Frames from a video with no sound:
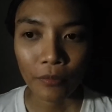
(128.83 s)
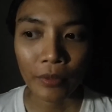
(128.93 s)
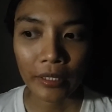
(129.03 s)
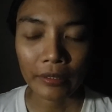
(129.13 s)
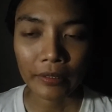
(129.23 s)

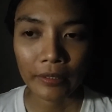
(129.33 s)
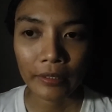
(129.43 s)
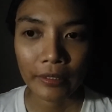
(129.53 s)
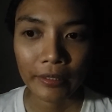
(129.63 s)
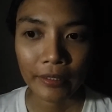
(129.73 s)
well,
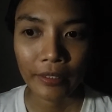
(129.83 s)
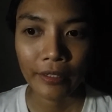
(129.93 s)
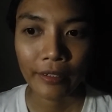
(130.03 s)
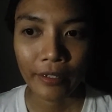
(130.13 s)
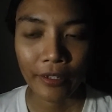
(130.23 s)

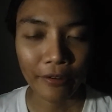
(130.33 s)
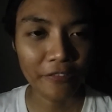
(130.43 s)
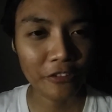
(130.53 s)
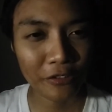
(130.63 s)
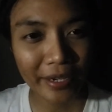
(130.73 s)
you
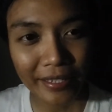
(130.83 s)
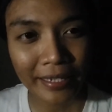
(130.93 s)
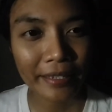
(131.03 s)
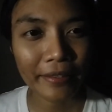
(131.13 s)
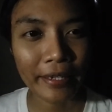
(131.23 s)
have to dress
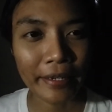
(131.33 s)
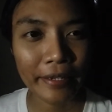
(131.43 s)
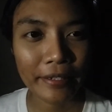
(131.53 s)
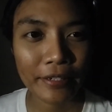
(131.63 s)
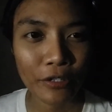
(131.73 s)
like
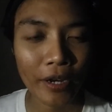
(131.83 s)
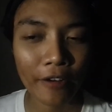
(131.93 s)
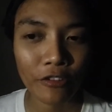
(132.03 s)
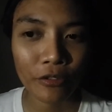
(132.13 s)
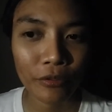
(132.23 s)
this, you
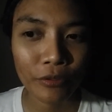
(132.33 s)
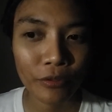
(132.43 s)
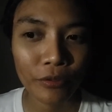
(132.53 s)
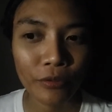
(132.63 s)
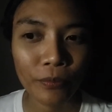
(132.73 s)
have
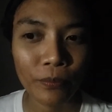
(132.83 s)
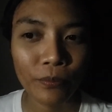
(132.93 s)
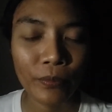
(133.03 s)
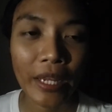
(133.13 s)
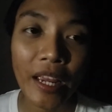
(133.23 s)
to
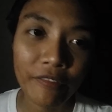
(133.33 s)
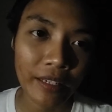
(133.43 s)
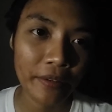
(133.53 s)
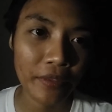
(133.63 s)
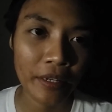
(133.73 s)
behave
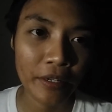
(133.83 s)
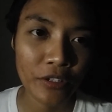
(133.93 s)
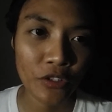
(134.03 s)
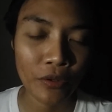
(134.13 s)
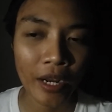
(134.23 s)
like
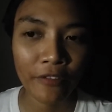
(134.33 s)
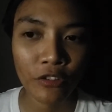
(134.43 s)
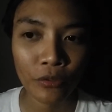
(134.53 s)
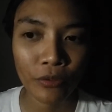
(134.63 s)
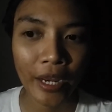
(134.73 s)
this, you
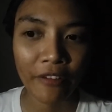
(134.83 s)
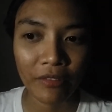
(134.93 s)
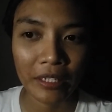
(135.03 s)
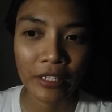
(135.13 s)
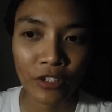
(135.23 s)
have to
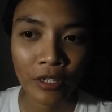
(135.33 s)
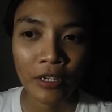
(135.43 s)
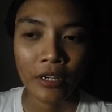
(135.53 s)
have this